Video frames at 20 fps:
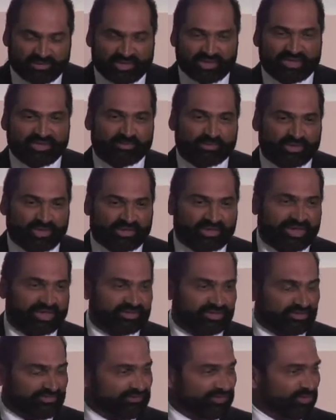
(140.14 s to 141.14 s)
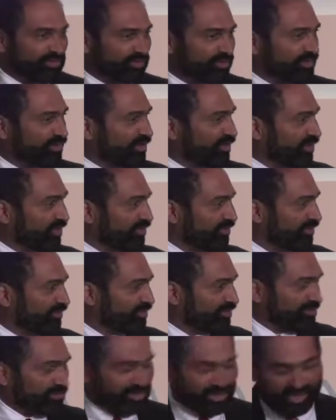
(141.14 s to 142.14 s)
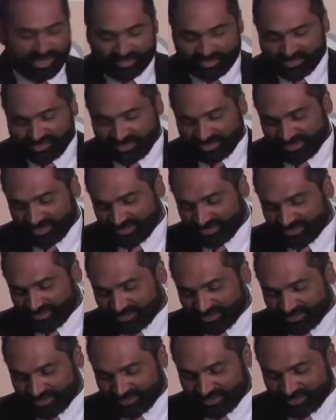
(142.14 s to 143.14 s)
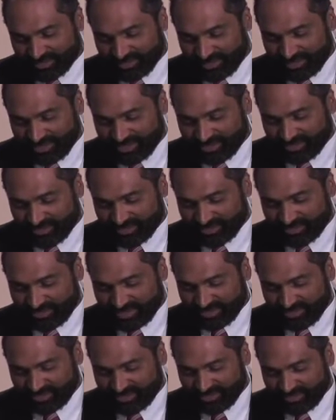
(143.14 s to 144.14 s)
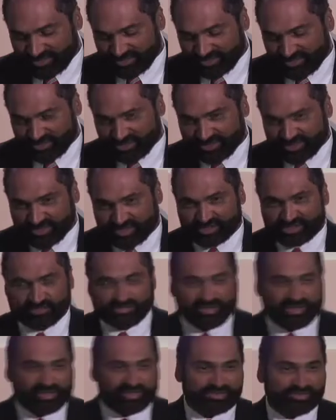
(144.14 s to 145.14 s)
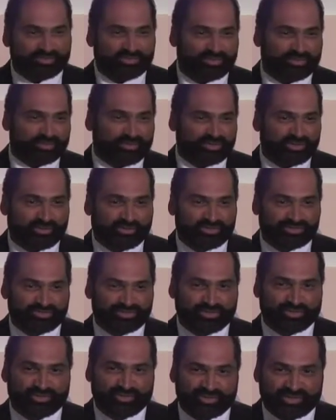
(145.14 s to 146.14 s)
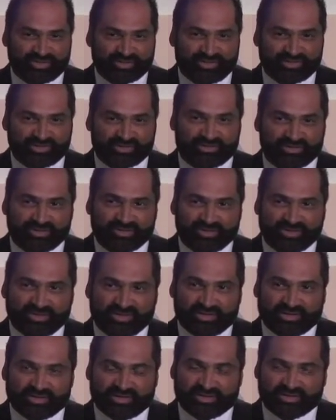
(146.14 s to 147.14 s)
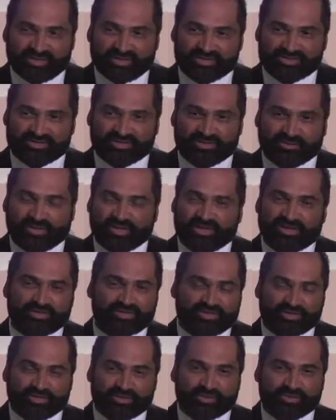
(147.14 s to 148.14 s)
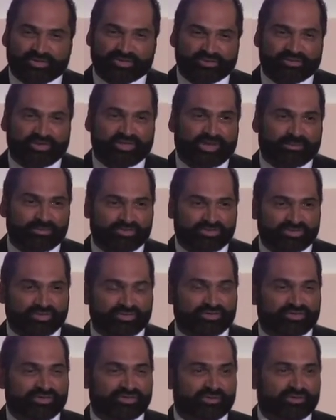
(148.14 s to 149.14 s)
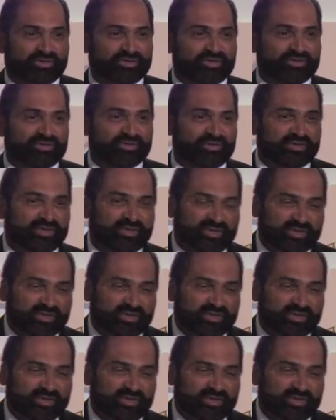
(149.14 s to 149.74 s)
And when I got that phone call from Rocky and he explained what he was doing, and I said, wow, you know, what a great opportunity where